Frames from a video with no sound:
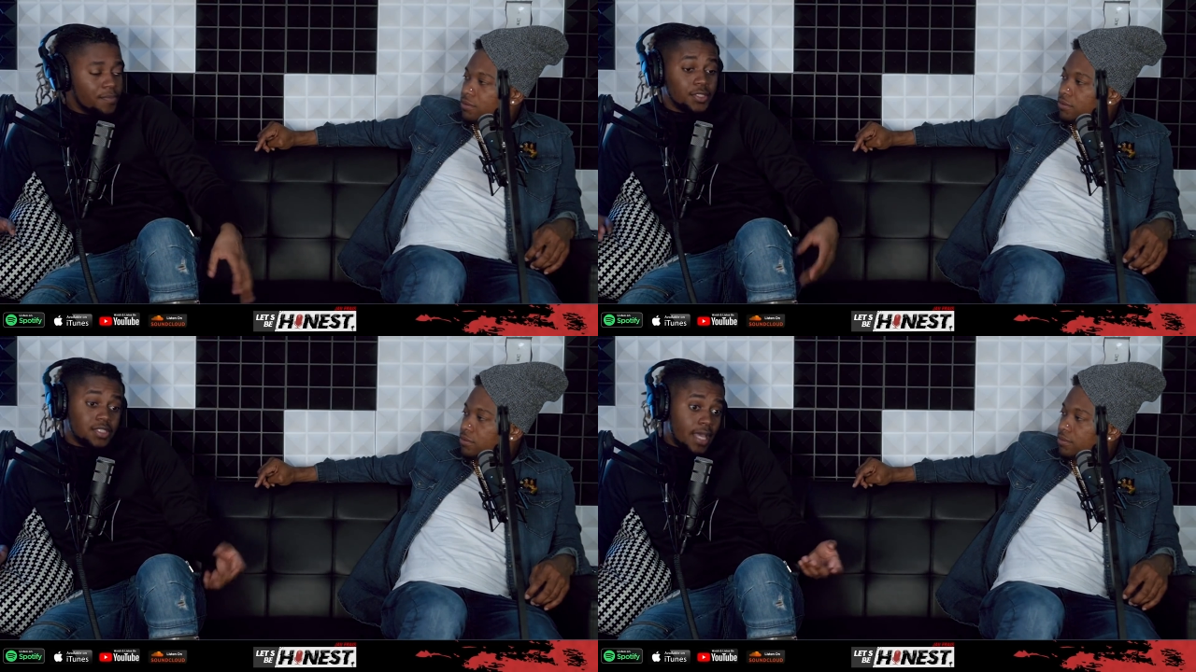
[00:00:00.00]

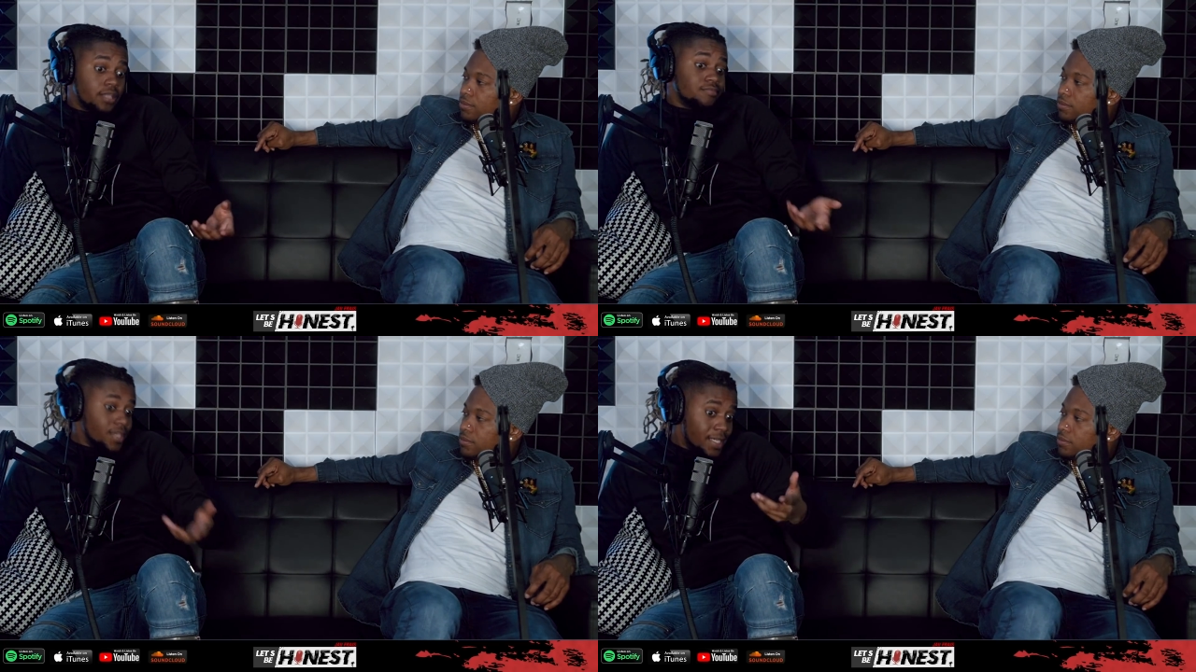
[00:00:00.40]
Speaker 1: But it's
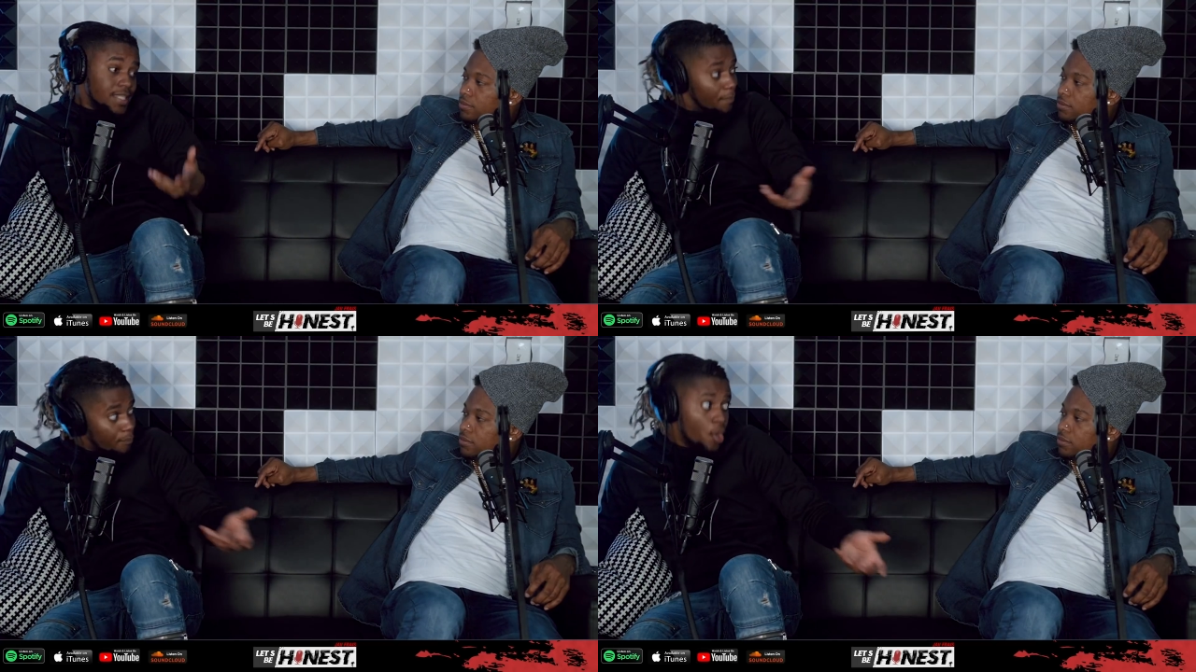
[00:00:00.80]
like, it
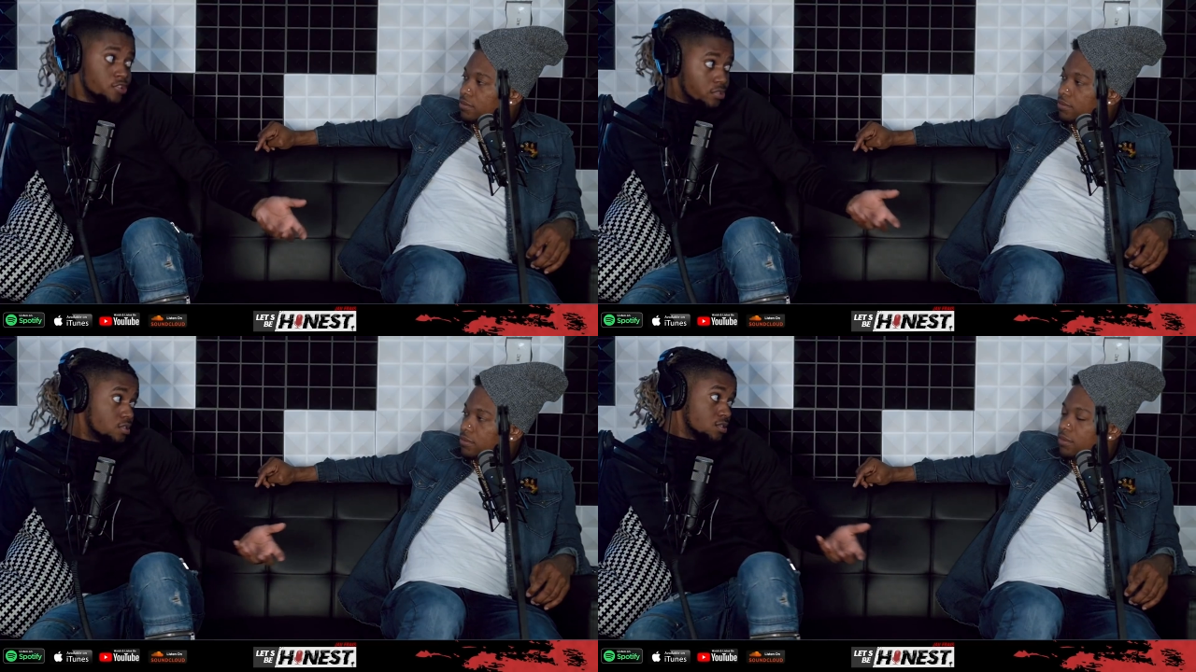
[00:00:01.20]
guitar a
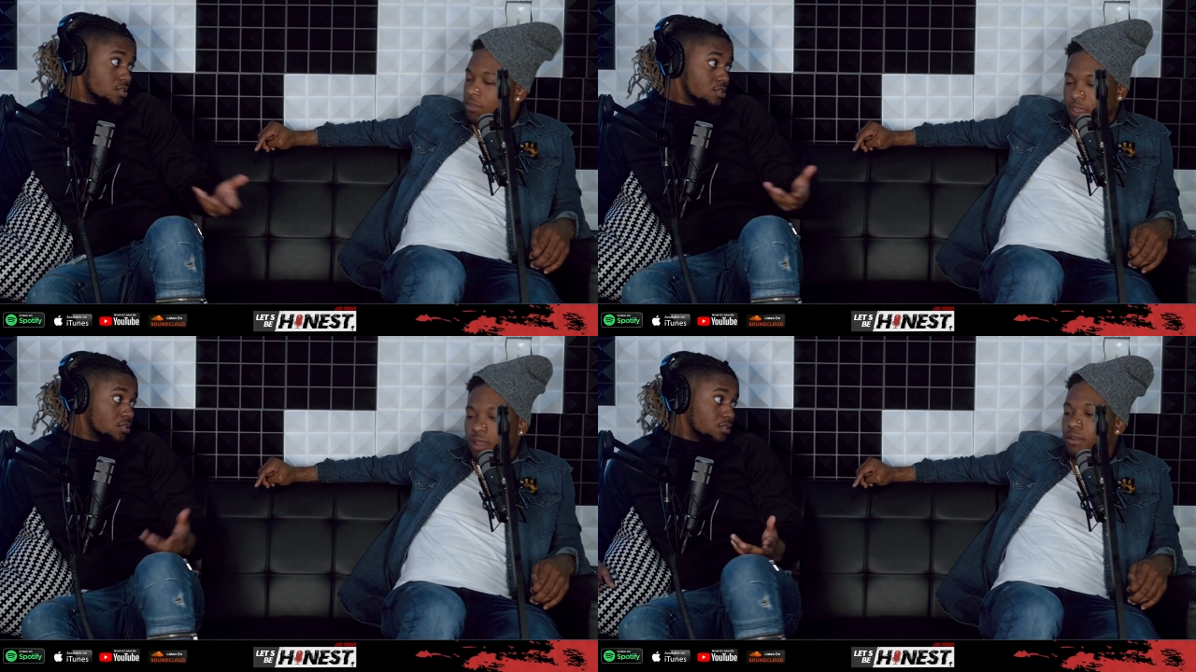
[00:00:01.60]
buzz.
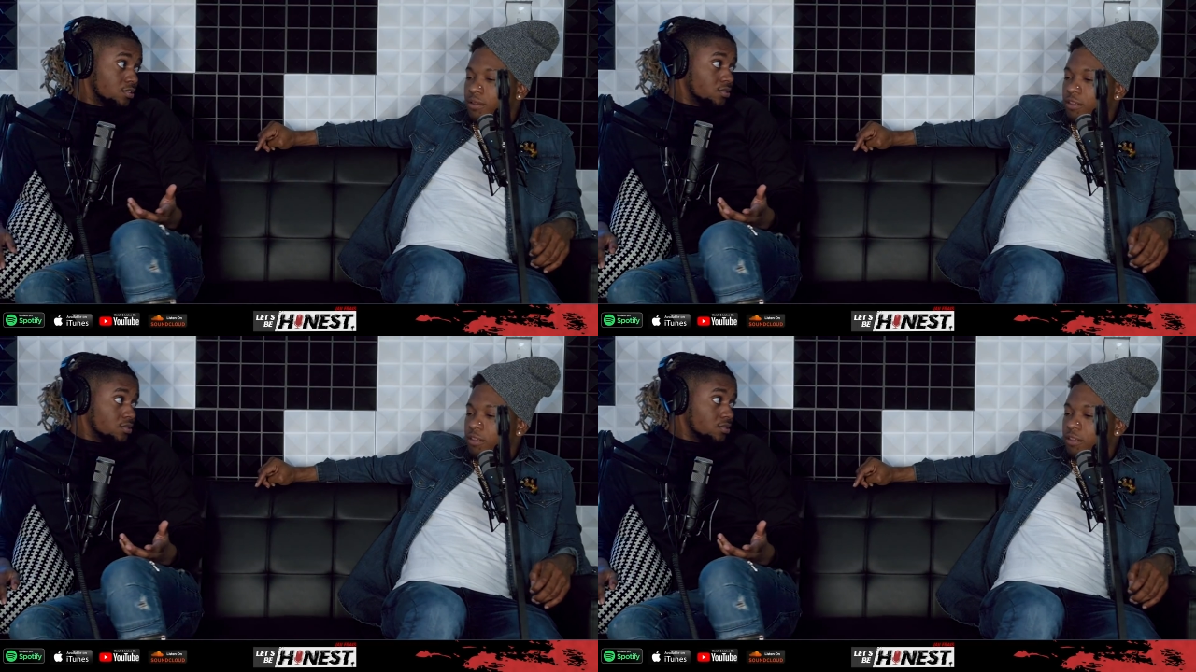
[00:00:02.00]
Yeah.